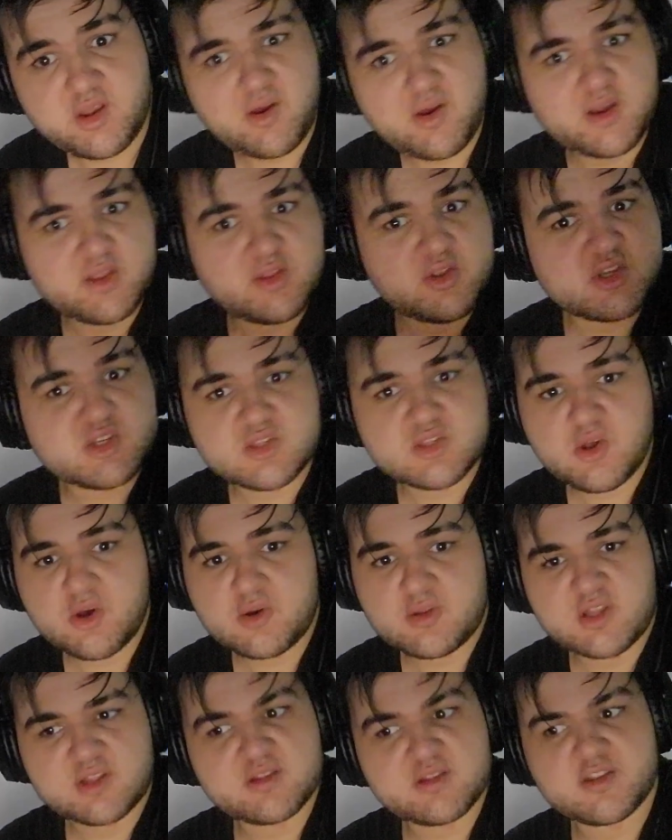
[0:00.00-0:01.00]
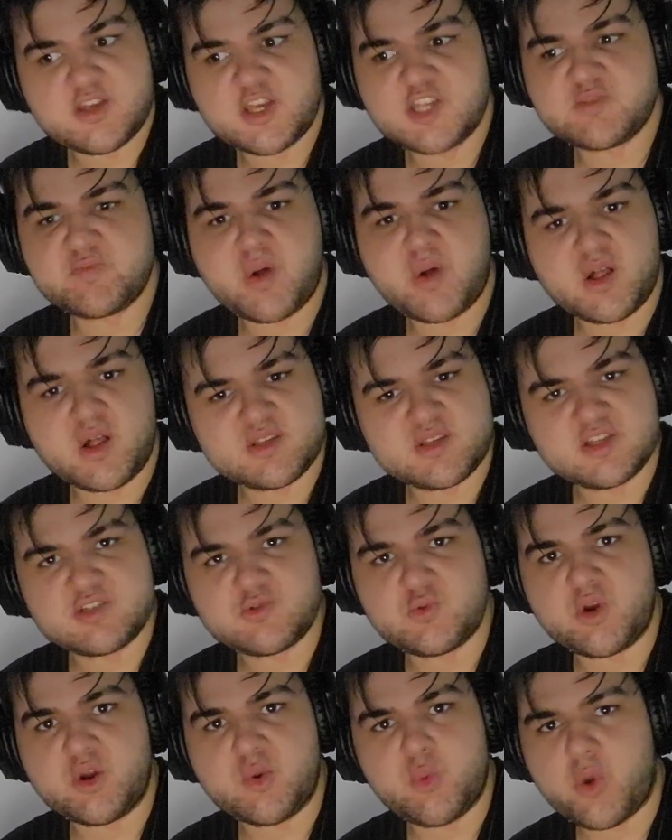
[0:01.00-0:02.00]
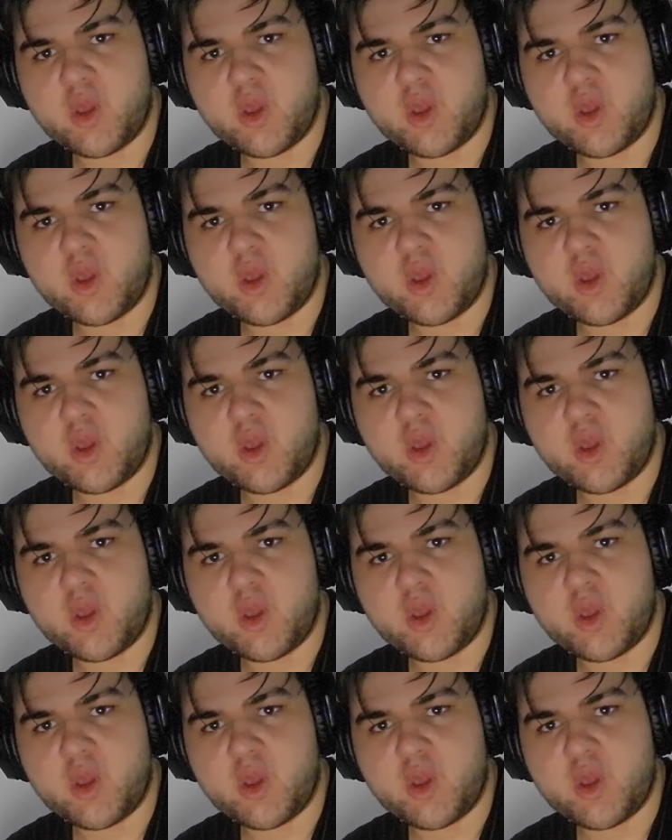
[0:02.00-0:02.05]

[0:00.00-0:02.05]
I just know that his policies were way